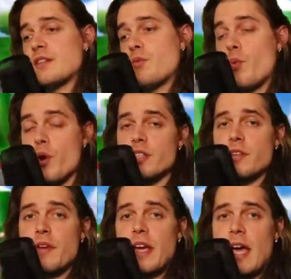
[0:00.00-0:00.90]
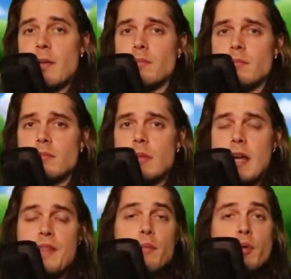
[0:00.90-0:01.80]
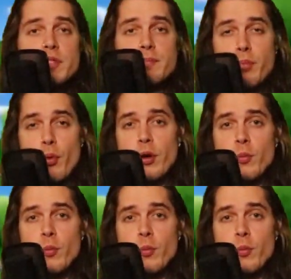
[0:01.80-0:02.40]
the worst of the game and the most boring